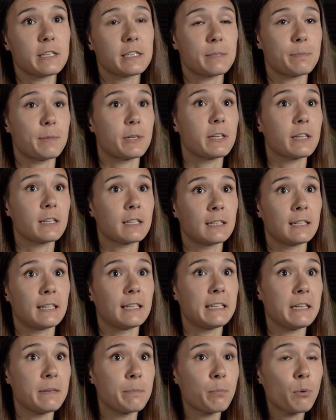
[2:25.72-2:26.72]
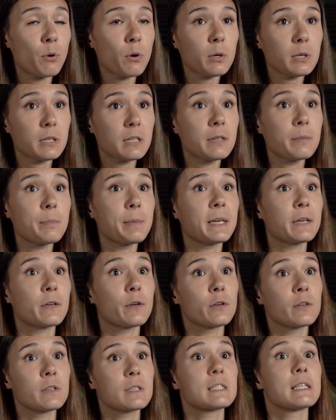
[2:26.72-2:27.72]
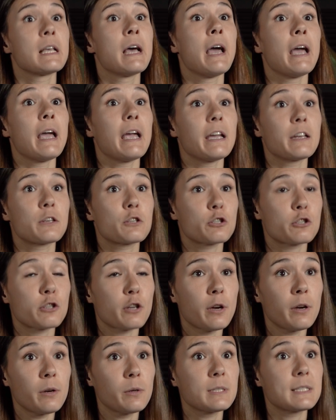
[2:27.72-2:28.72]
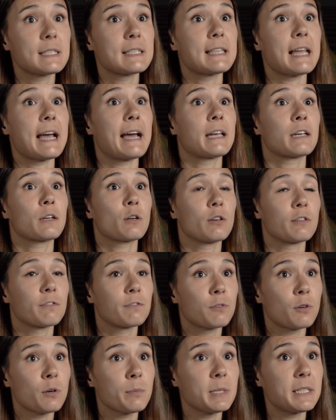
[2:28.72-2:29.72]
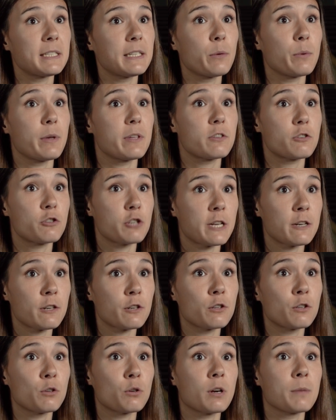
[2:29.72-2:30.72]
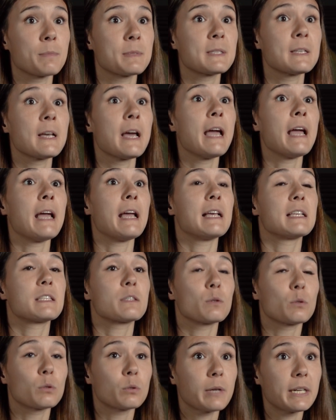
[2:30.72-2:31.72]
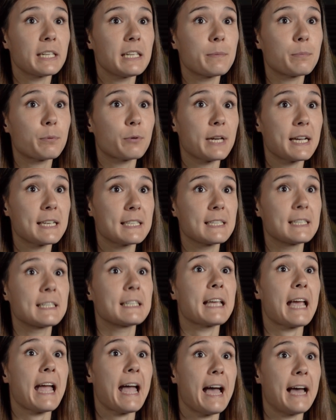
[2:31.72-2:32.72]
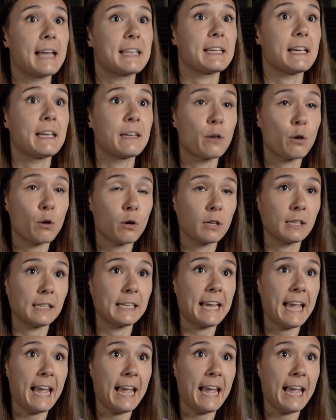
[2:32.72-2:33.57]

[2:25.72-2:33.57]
is particularly important because it shows that conformity with gender norms is already present at an early